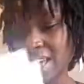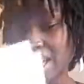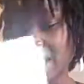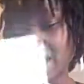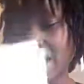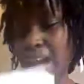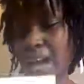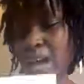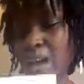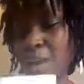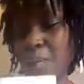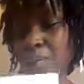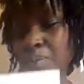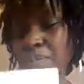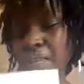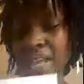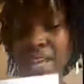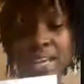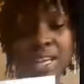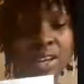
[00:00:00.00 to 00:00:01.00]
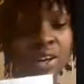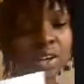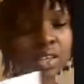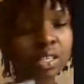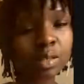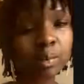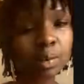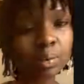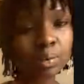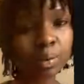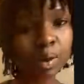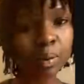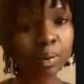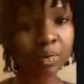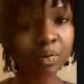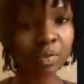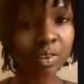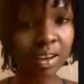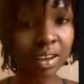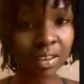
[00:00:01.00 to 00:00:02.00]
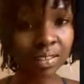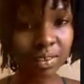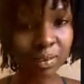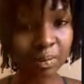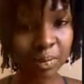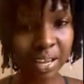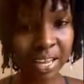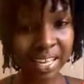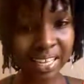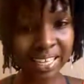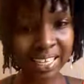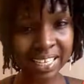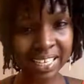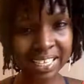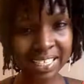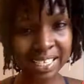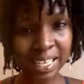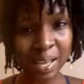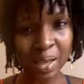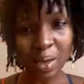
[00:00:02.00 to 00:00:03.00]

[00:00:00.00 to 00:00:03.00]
that can also be preps for other paintings.